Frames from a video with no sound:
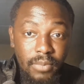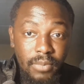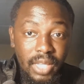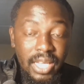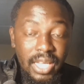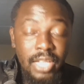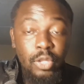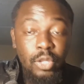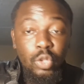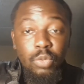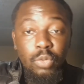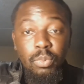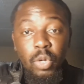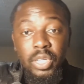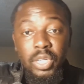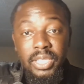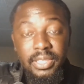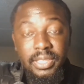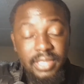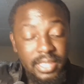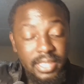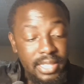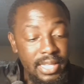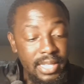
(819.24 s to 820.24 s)
and to
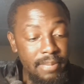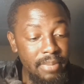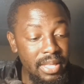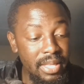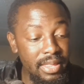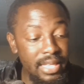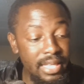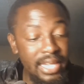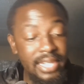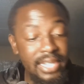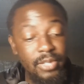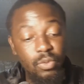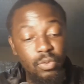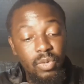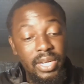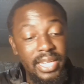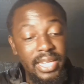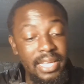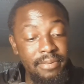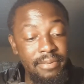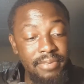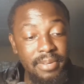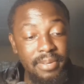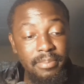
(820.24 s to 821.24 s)
monitor them, and that is what
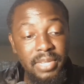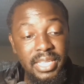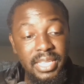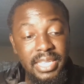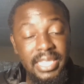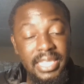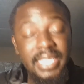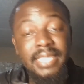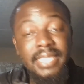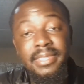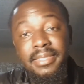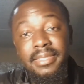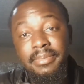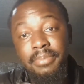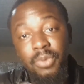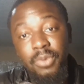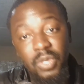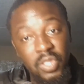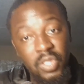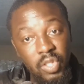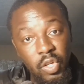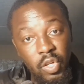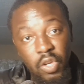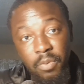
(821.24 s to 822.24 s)
FMD is,
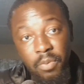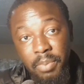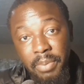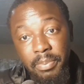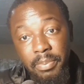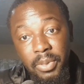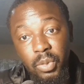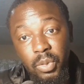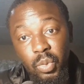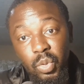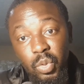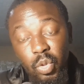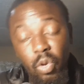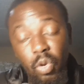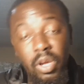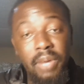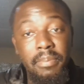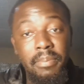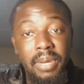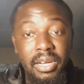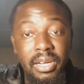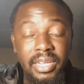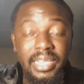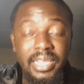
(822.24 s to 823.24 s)
because a lot of people do talk
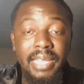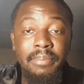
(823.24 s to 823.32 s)
about it.